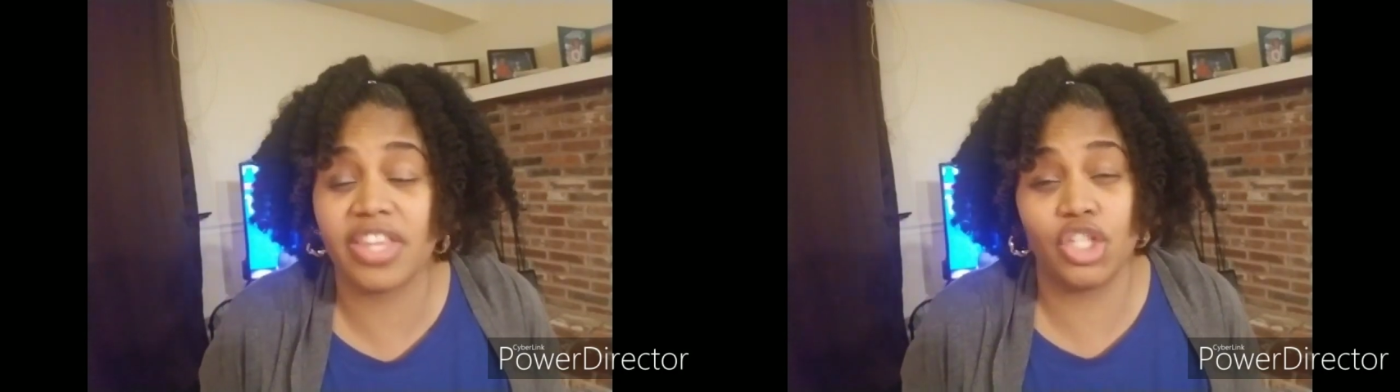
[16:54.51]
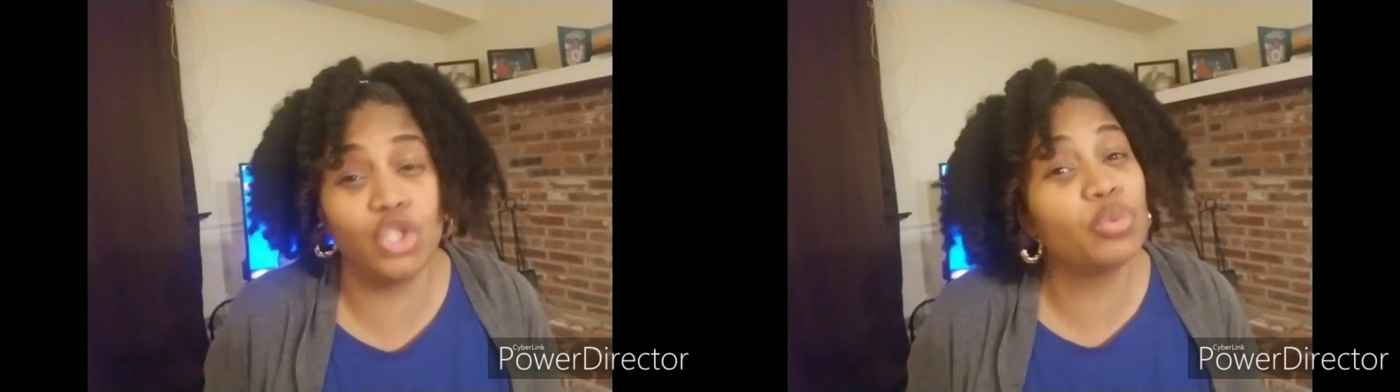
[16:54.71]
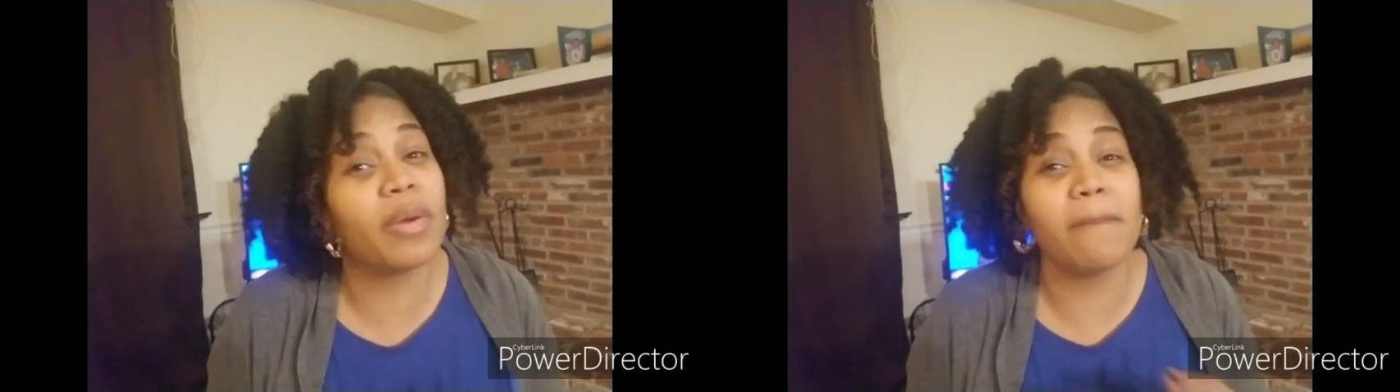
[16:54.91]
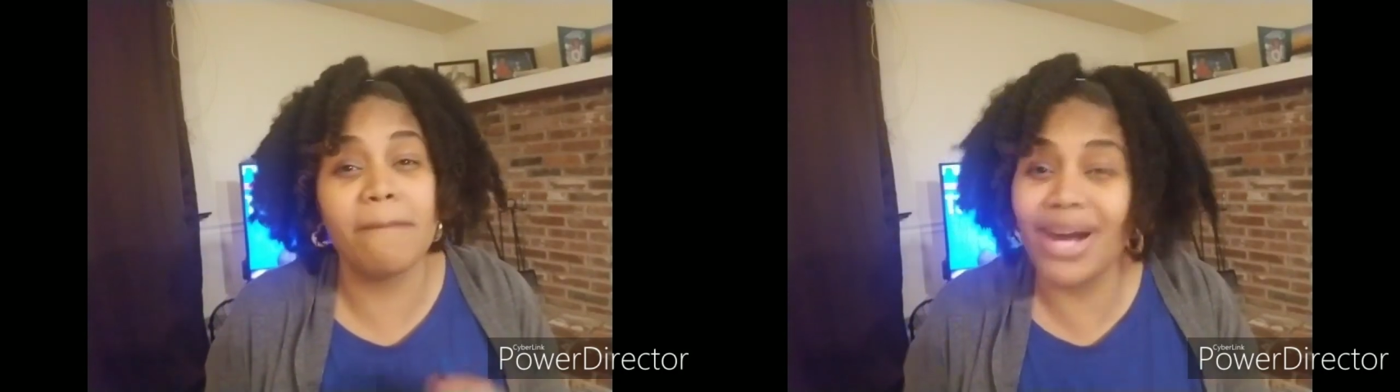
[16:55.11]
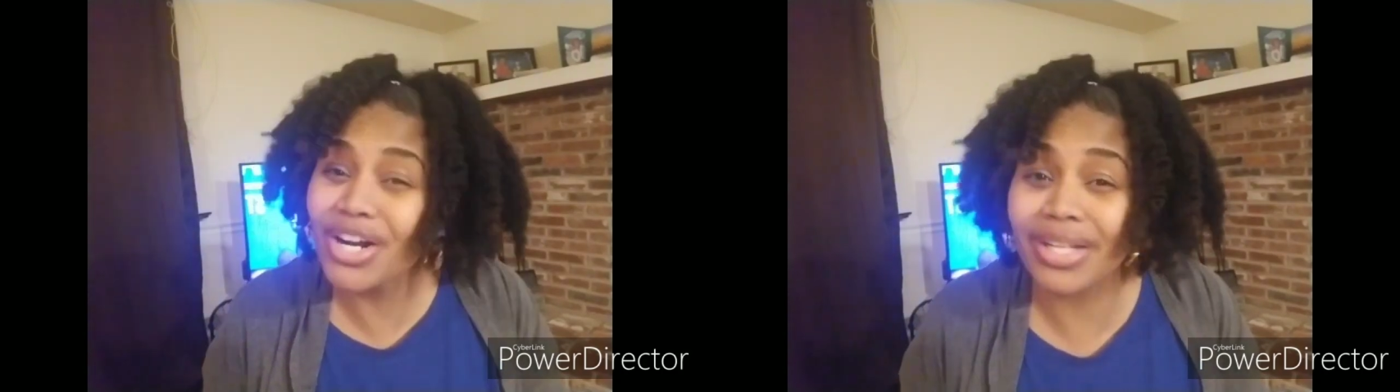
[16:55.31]
that you would
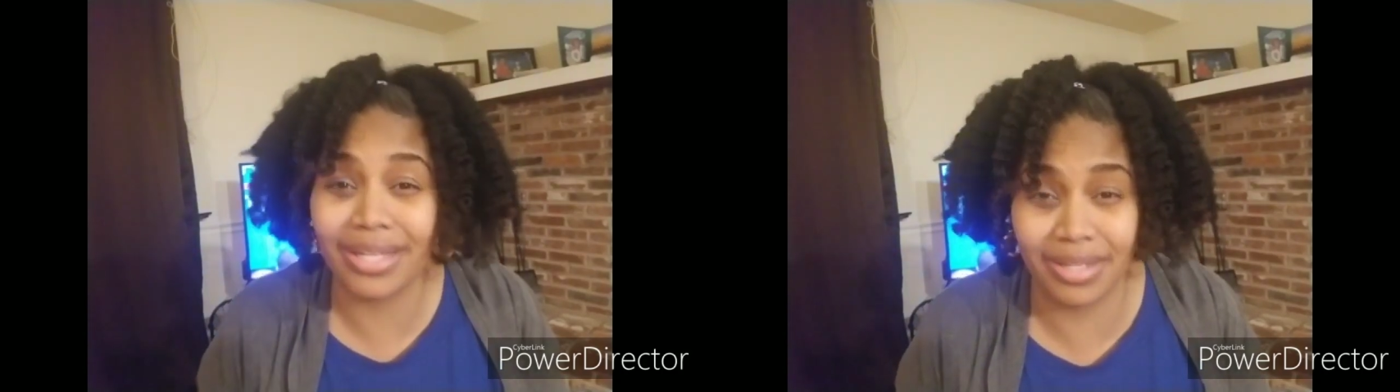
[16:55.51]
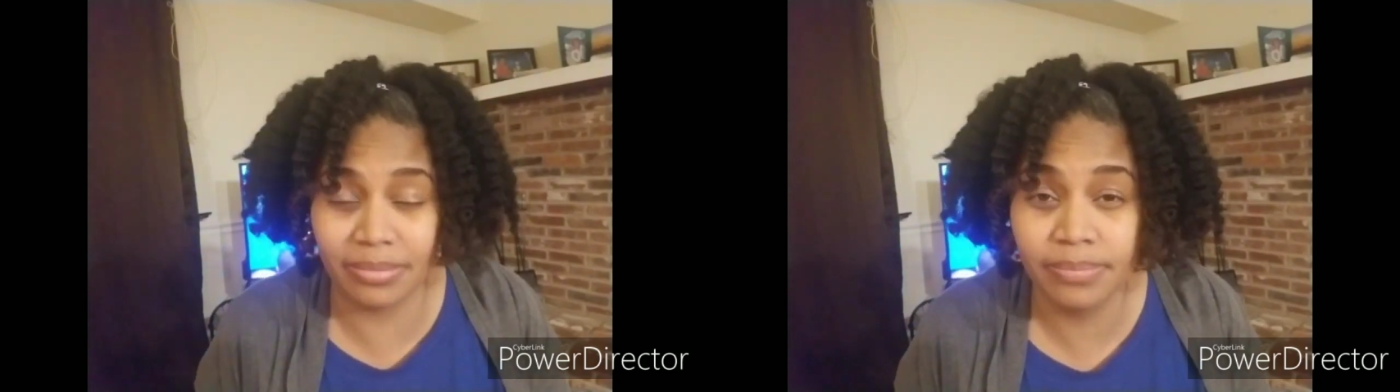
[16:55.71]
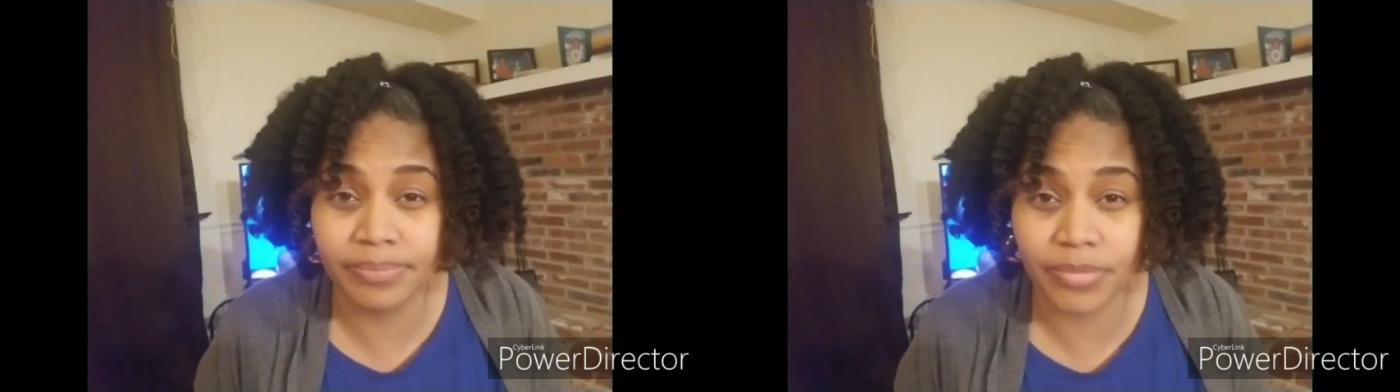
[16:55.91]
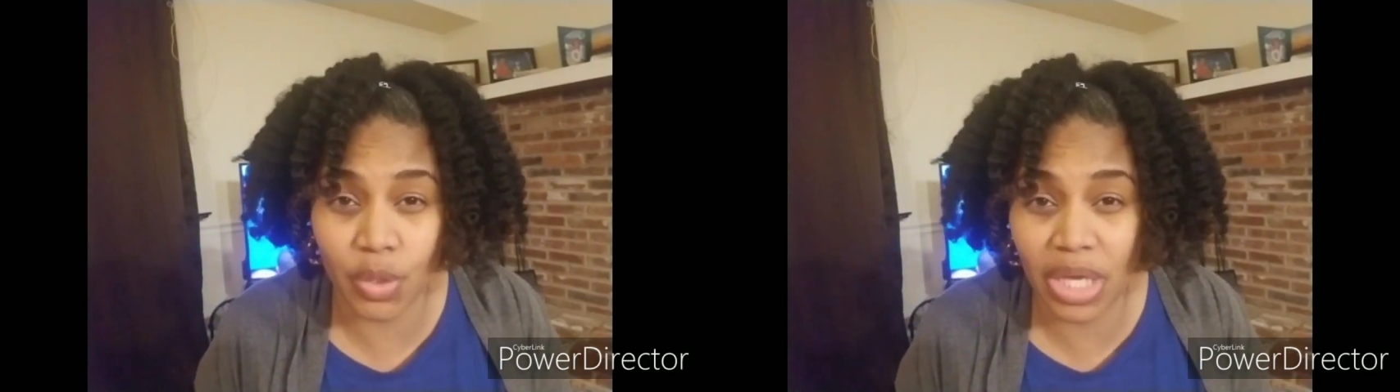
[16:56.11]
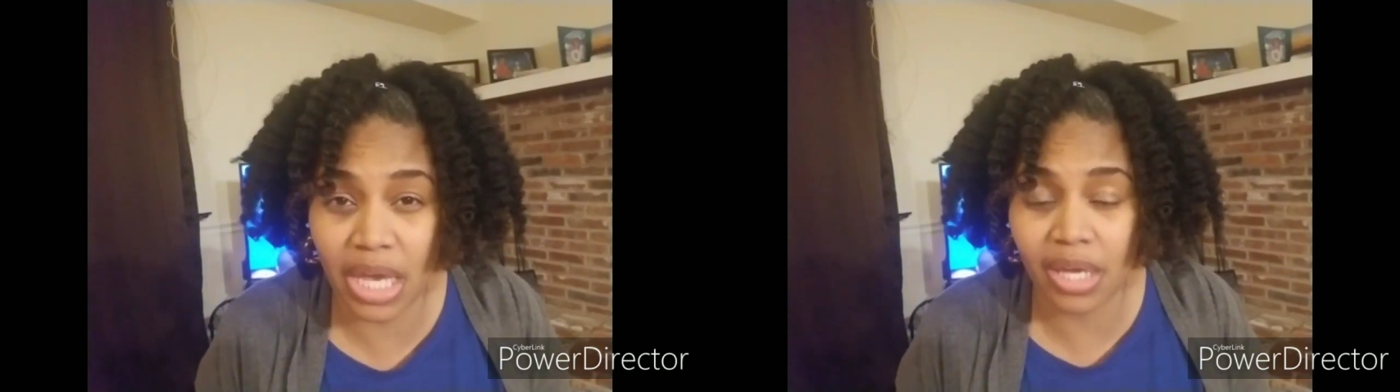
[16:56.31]
murder him,
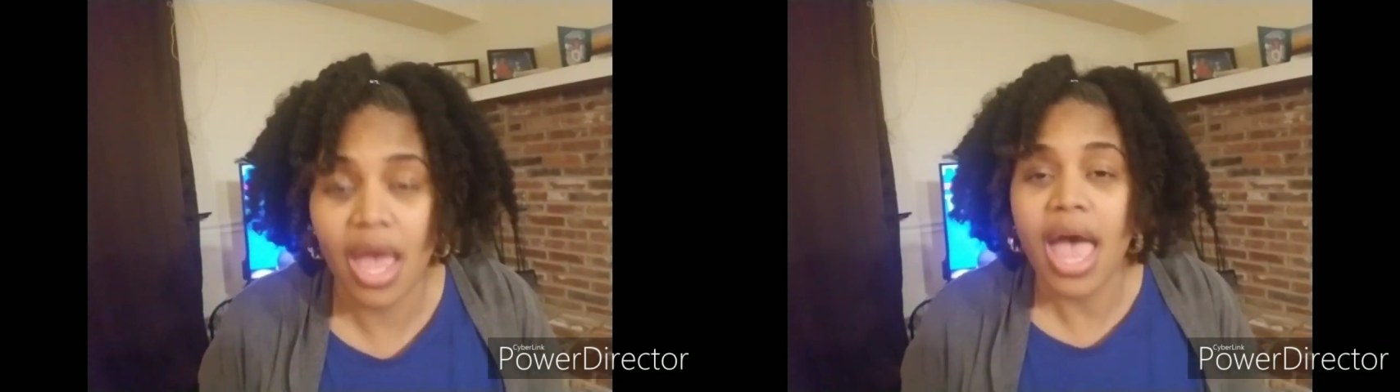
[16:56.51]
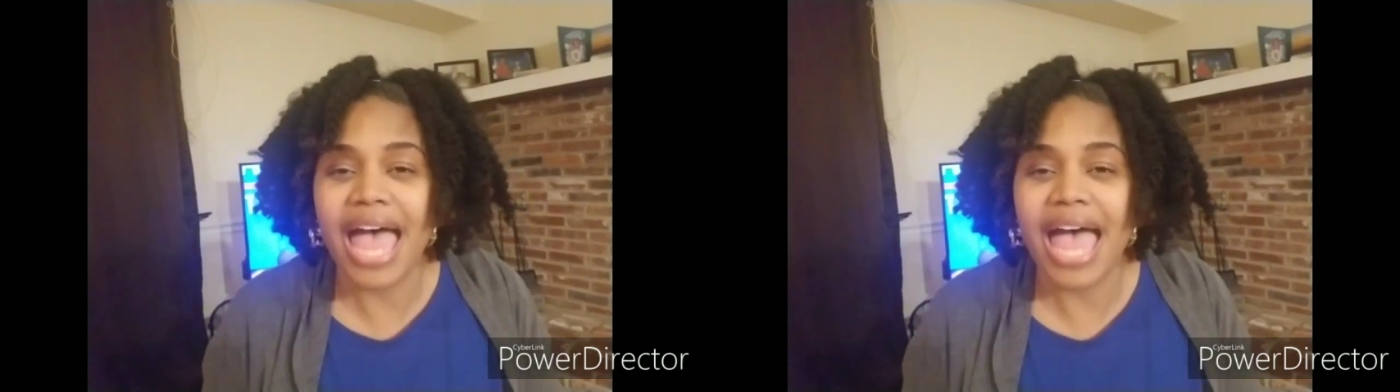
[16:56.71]
okay?